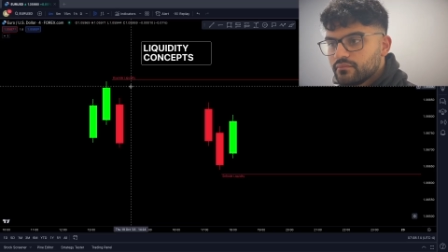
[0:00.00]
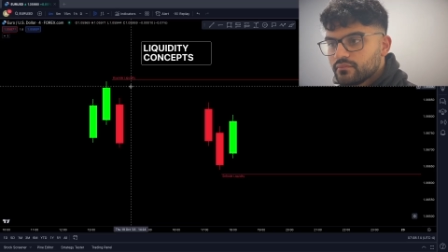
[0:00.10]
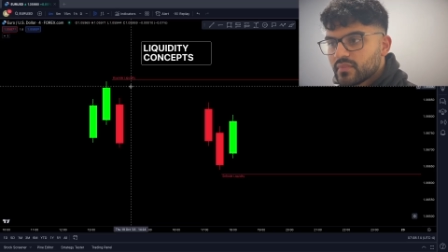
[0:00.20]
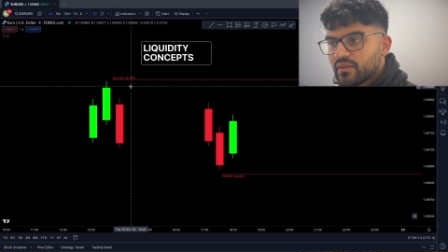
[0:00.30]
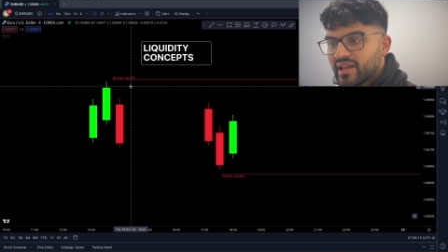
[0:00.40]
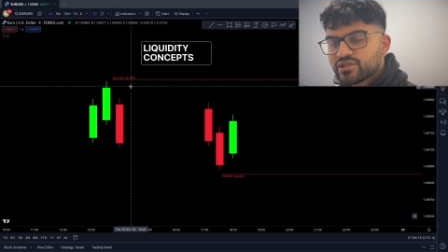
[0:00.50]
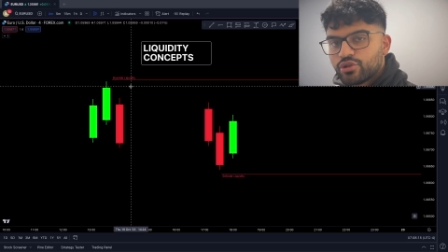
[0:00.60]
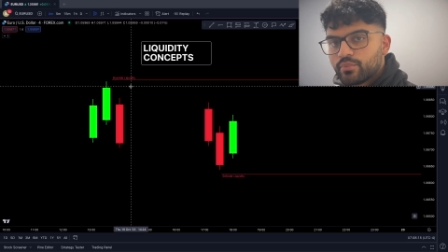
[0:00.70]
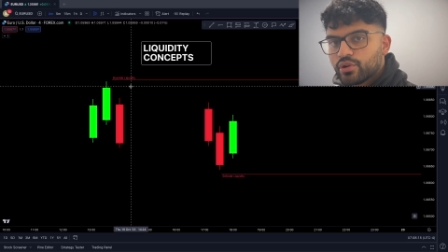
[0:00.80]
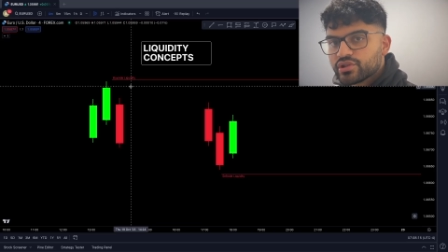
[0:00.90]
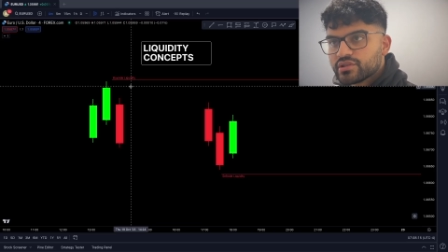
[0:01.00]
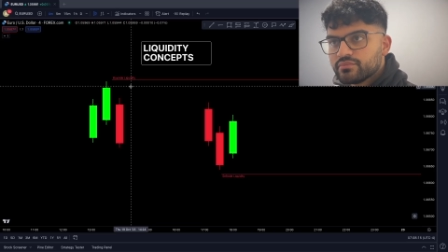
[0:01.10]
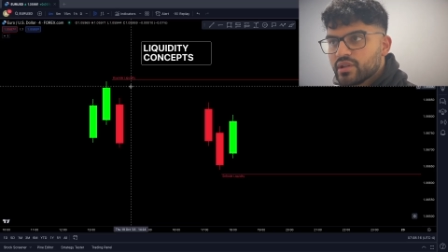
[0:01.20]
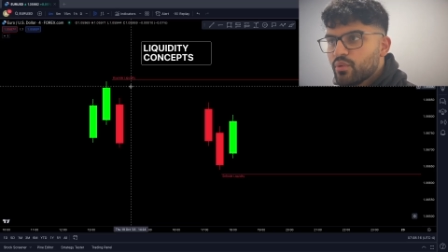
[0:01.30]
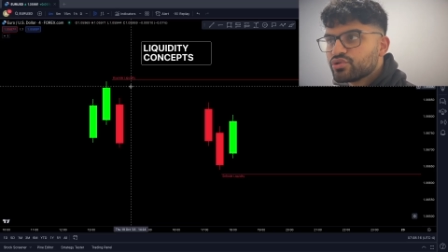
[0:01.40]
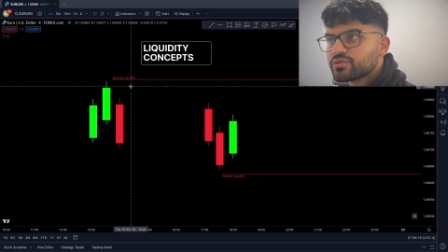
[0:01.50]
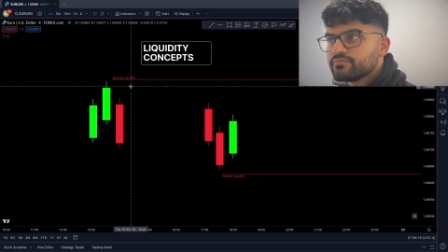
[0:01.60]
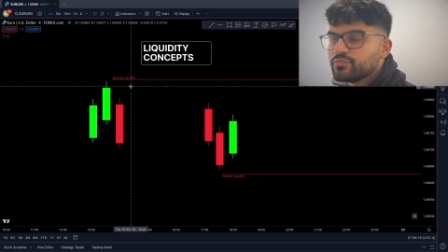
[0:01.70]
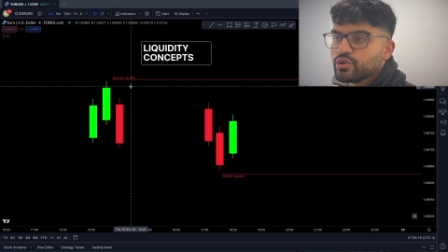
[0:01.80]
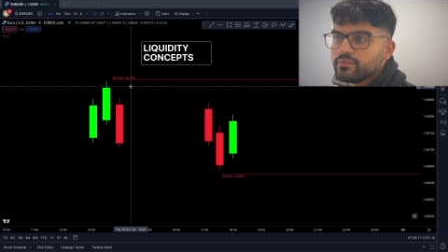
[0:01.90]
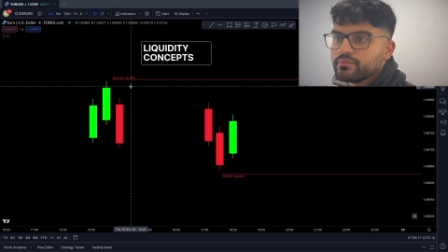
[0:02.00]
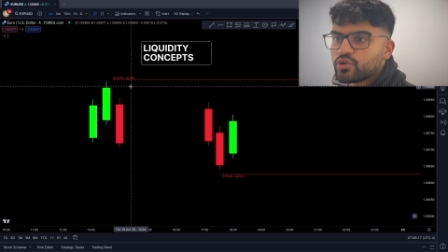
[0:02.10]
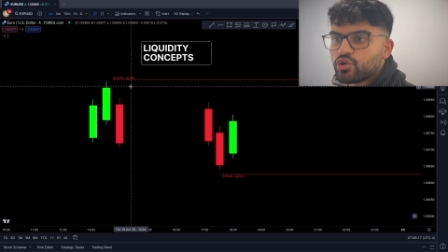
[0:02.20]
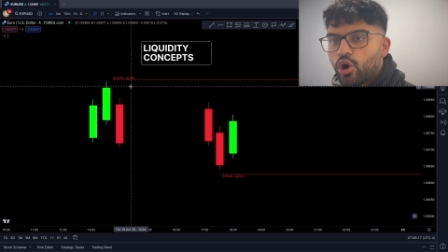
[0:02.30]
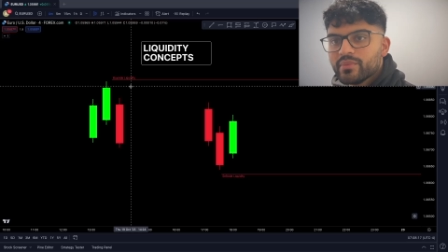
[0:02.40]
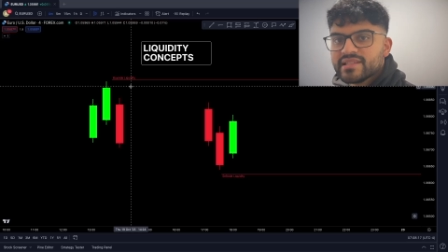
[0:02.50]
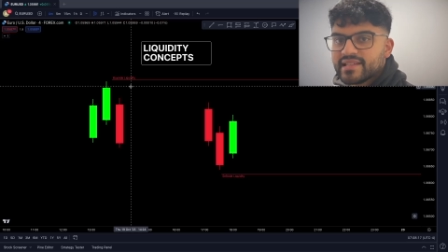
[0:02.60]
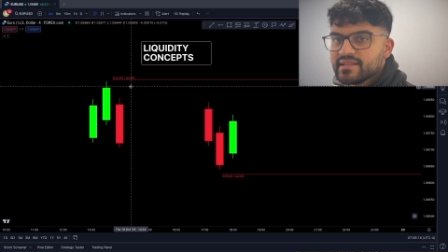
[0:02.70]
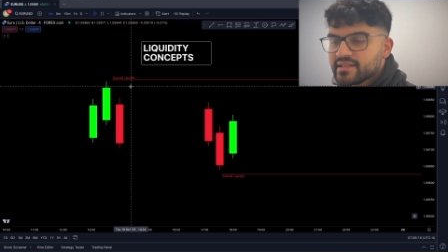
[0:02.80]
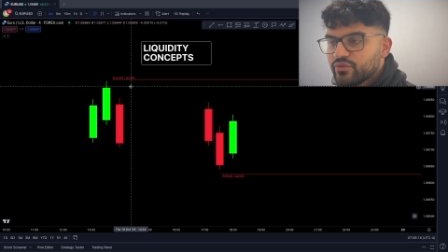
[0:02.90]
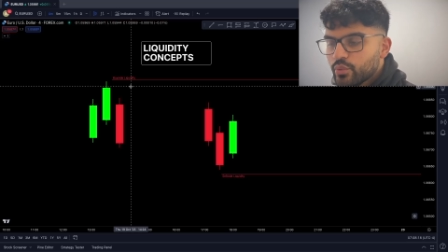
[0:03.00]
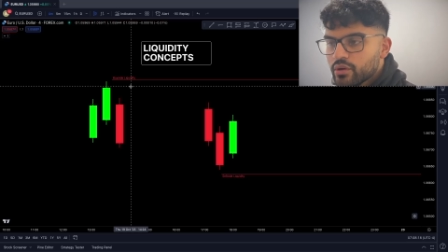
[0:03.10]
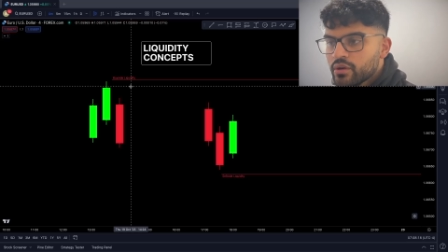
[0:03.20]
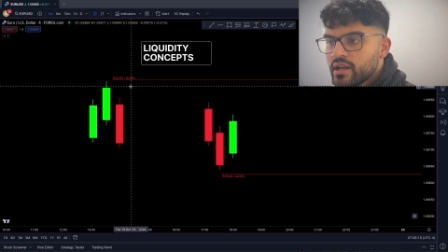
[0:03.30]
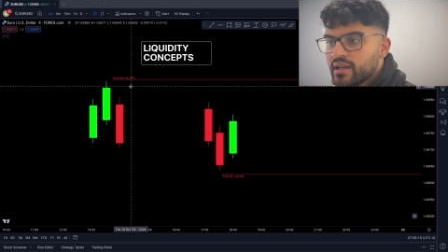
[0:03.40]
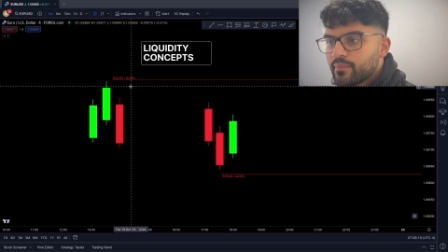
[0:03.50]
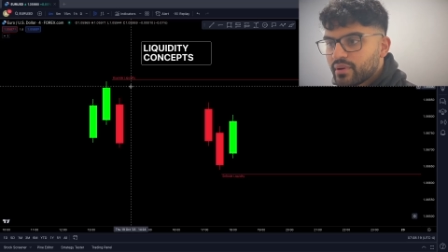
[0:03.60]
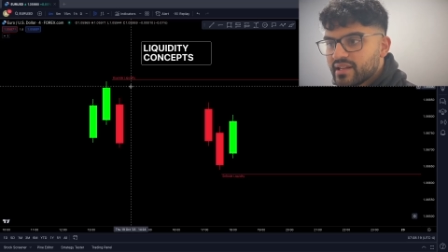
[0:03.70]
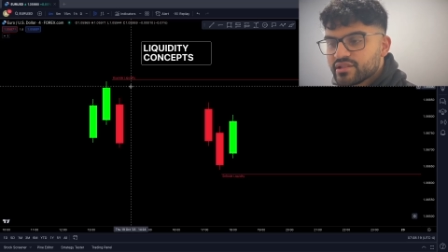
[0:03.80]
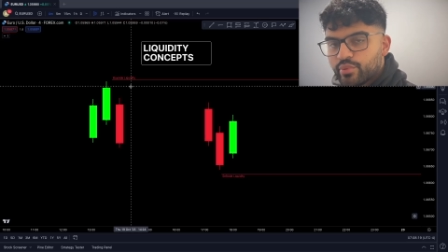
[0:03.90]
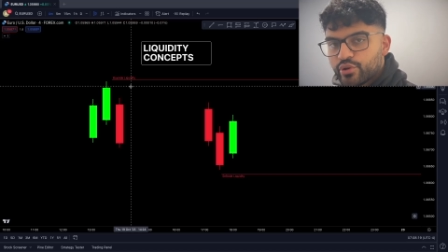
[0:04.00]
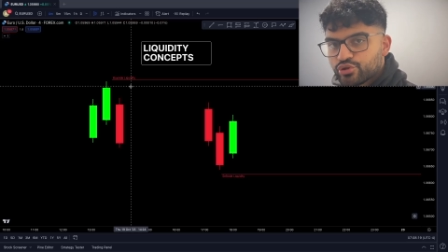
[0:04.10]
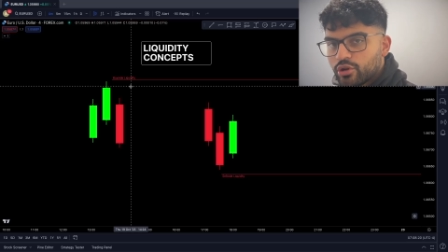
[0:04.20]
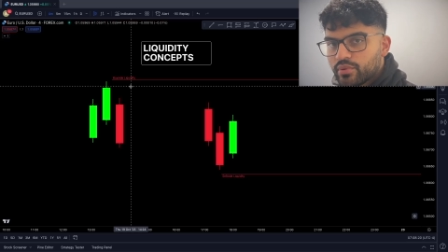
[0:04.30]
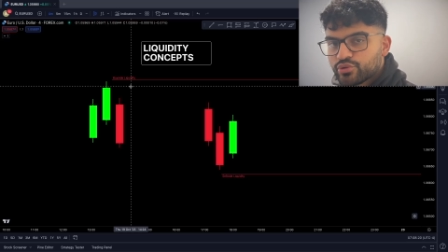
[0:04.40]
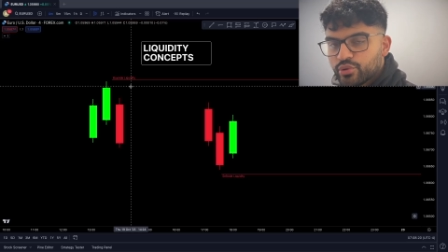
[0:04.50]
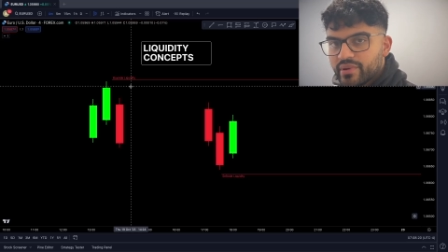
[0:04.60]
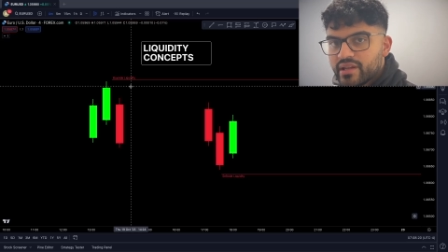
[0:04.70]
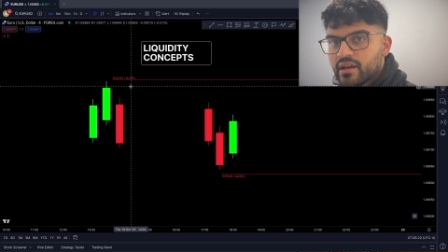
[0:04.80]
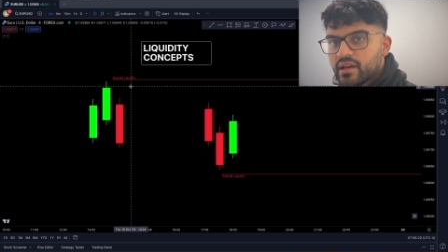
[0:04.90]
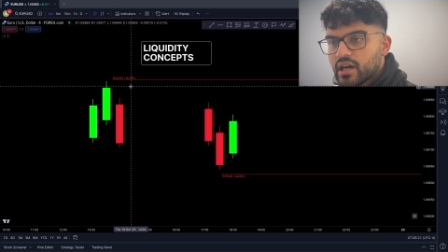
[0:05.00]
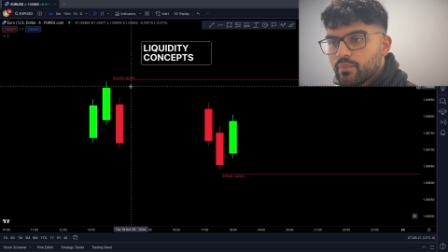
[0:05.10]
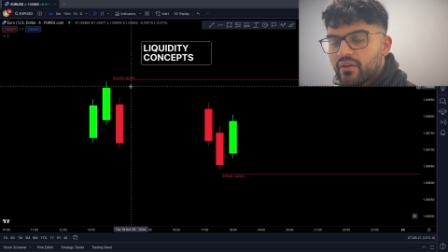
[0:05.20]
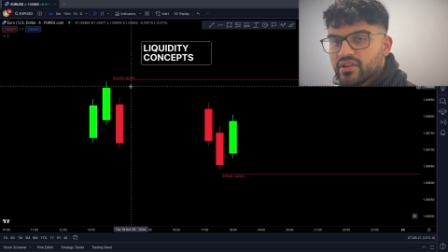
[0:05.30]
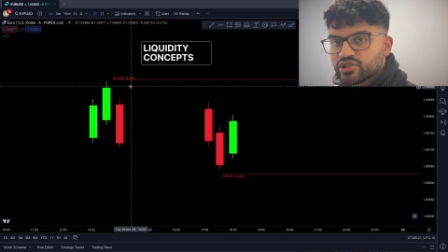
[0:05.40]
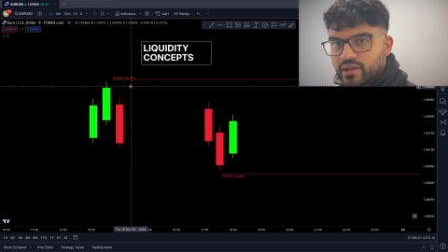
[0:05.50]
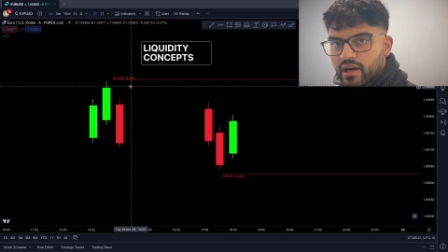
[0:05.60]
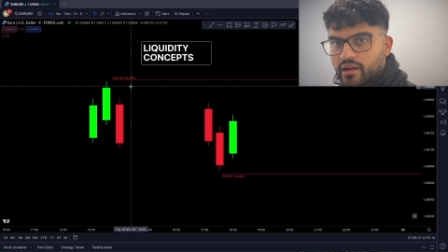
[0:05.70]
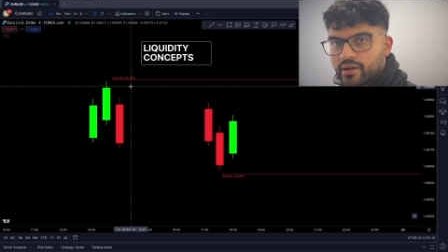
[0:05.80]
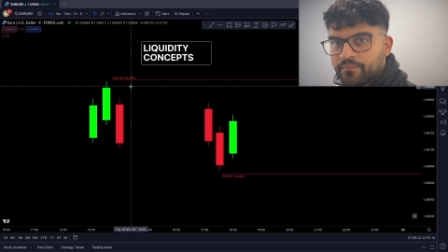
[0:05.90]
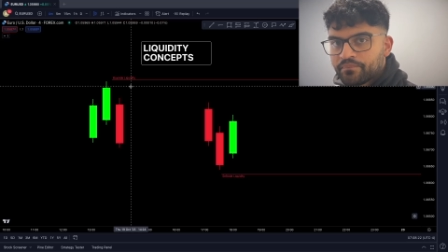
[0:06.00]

their stop loss, the most, common sense, if you will, place to put your stop loss would be above a swing high.